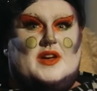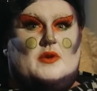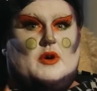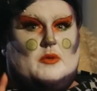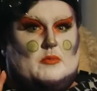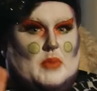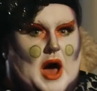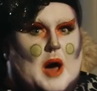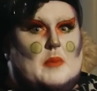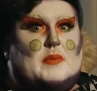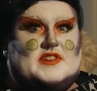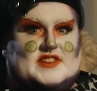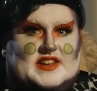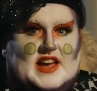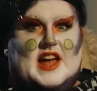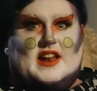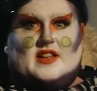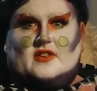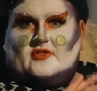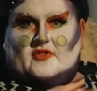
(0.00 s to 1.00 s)
When Pop and
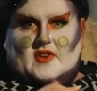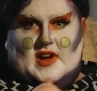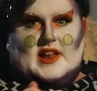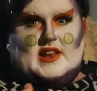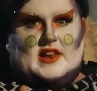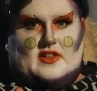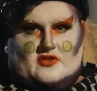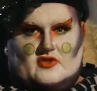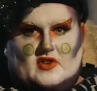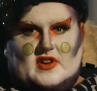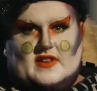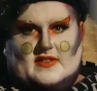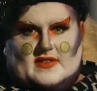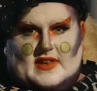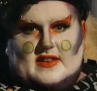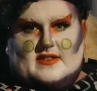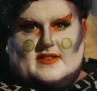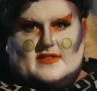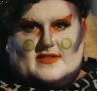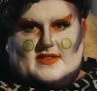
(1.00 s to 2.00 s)
Dad could finally string a
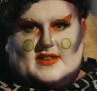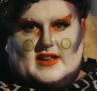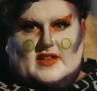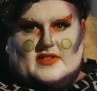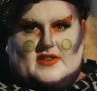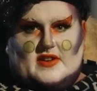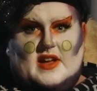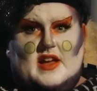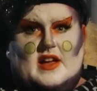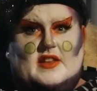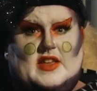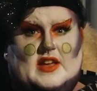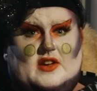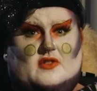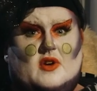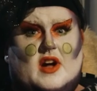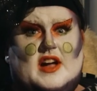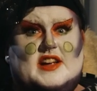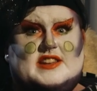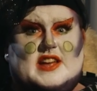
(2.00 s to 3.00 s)
sentence together, they
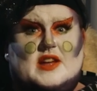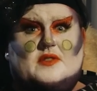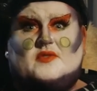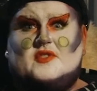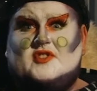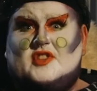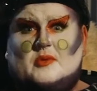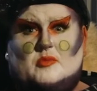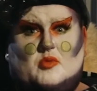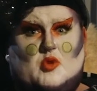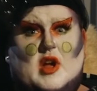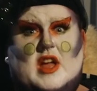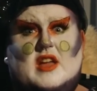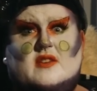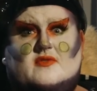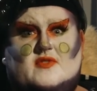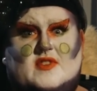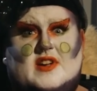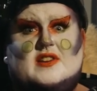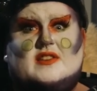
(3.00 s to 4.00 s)
cried out for their
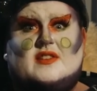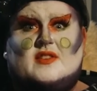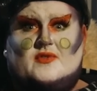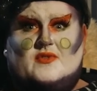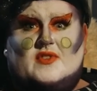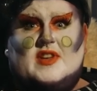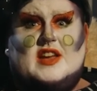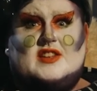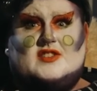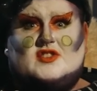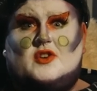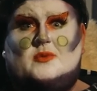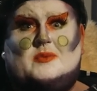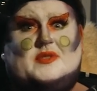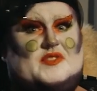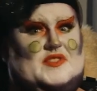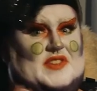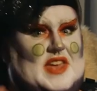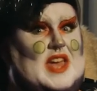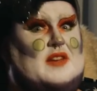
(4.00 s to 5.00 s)
brave, fearless Fia to come
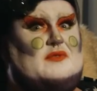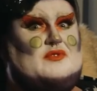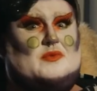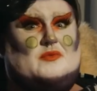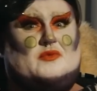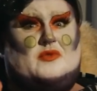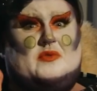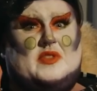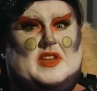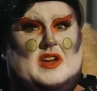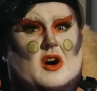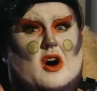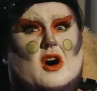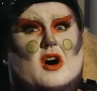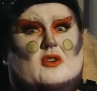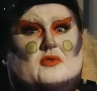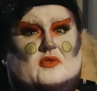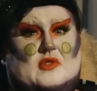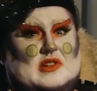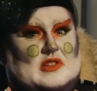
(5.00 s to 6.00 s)
and save them from the
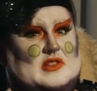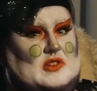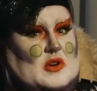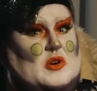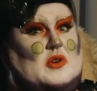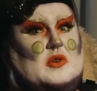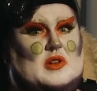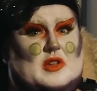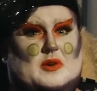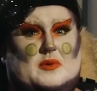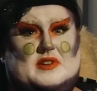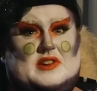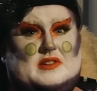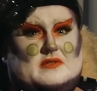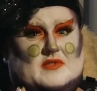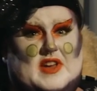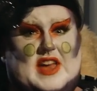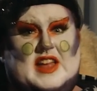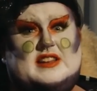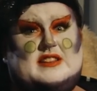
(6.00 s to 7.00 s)
awful ghoul who had
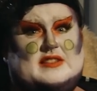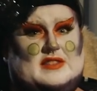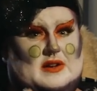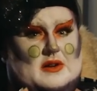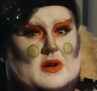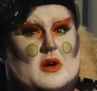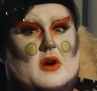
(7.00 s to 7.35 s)
invaded their